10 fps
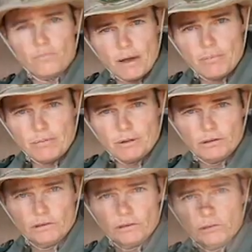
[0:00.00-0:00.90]
baby milk.
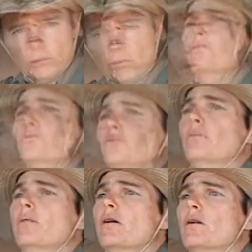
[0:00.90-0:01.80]
Go through
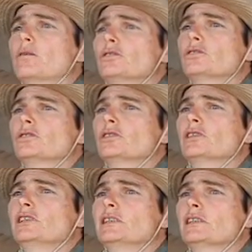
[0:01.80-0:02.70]
about
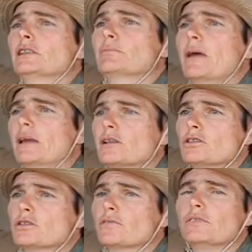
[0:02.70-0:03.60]
6
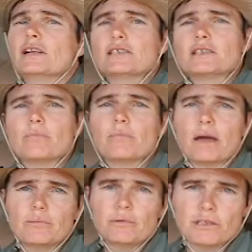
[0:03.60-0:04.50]
packets of Nestum
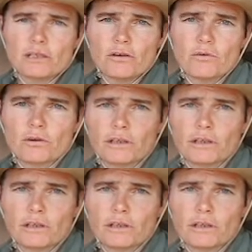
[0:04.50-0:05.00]
baby cereal